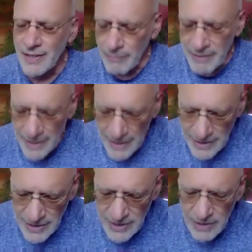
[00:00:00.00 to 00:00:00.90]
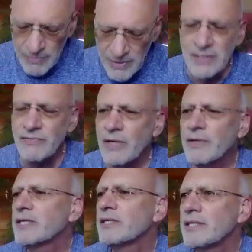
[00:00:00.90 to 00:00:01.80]
I mean, and Six Sigma is
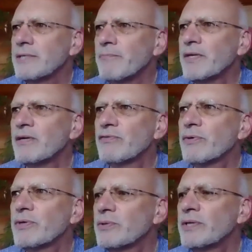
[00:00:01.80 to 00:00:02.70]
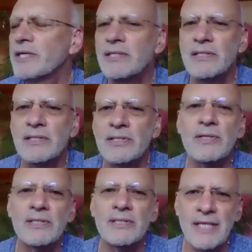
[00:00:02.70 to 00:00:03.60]
very good for doing
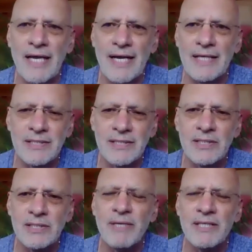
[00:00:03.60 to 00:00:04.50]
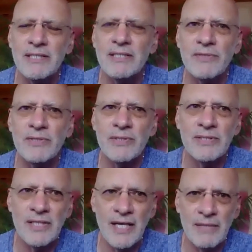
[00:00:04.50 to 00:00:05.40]
certain tasks, especially for
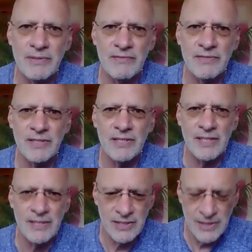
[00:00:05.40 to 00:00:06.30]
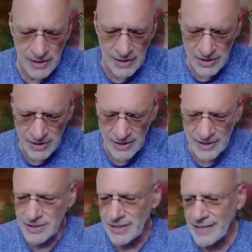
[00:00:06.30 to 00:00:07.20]
certain types of
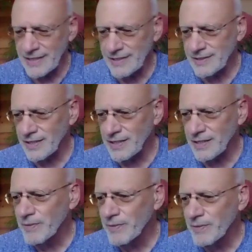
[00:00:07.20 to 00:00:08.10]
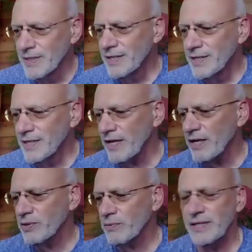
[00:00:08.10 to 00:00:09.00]
statistics, and
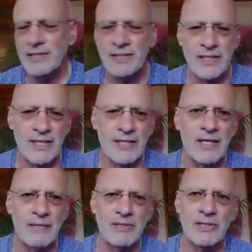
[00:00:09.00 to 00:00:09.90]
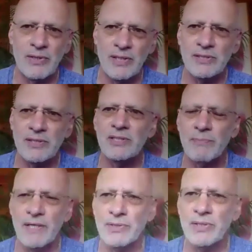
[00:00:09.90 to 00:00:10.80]
evaluate common cause and
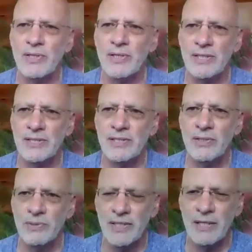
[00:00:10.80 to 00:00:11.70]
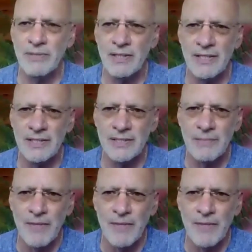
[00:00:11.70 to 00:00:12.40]
special cause and those types of things.